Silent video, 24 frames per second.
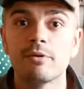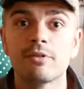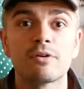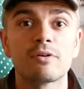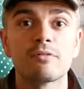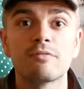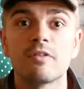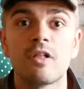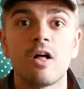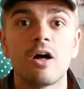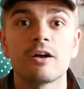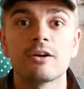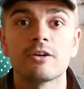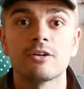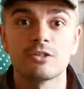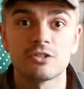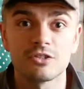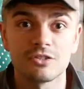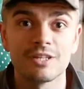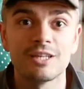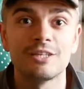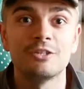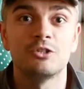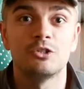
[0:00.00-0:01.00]
they're
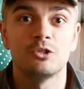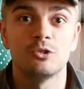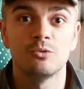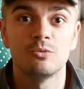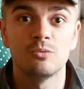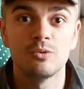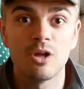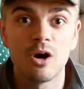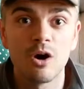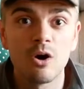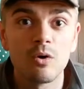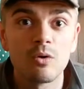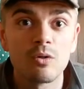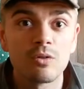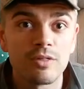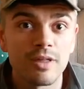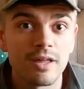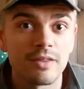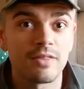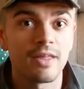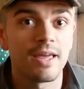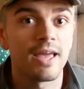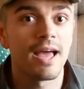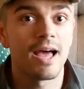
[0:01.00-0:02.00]
vloggers and they do know
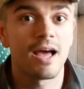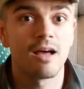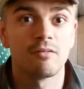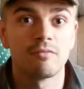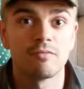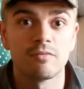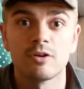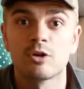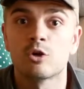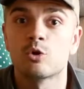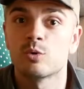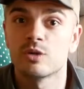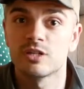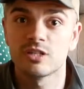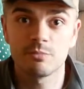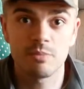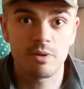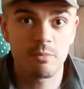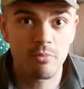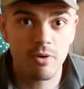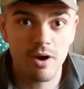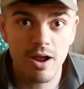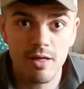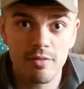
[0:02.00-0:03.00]
that they have a
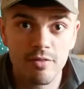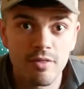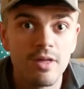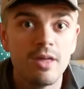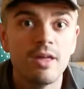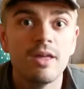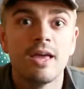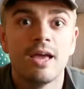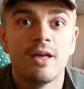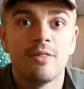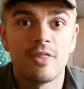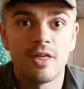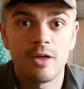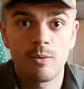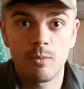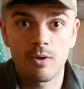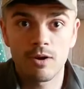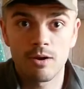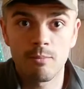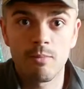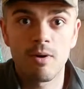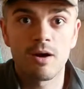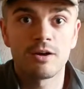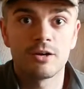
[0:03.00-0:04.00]
crispy breath and they
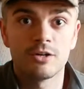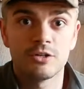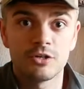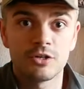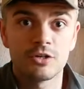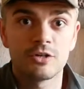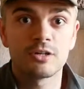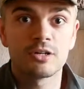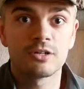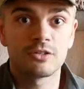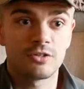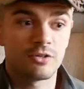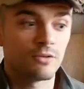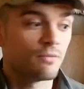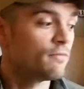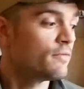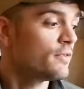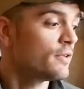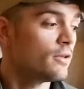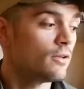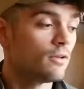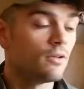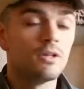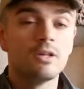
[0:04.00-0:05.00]
want to monitor because they
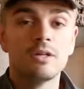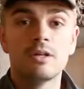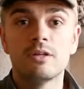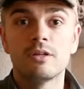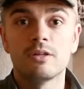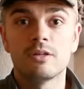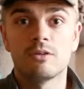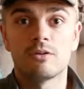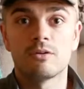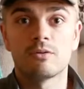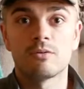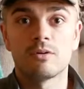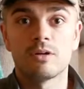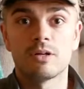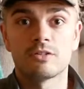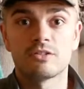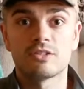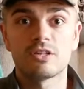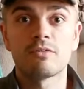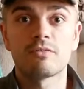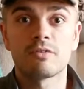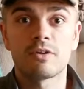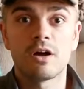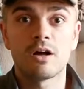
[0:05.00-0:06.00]
feel, you know,
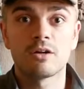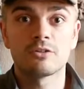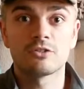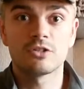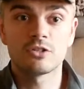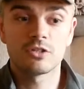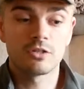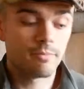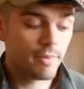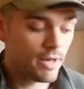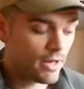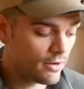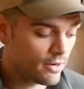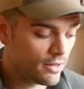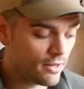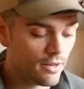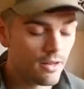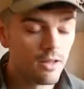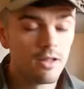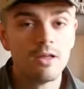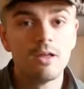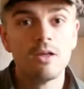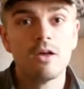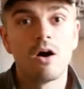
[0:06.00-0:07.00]
self-conscious about it.
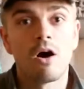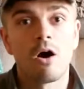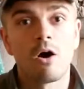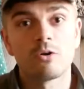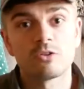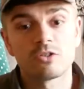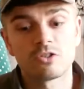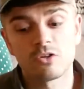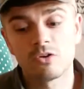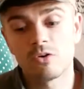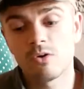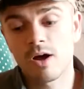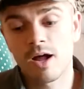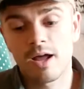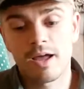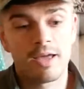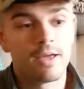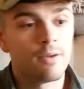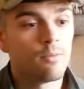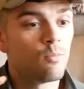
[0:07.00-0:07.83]
Also, I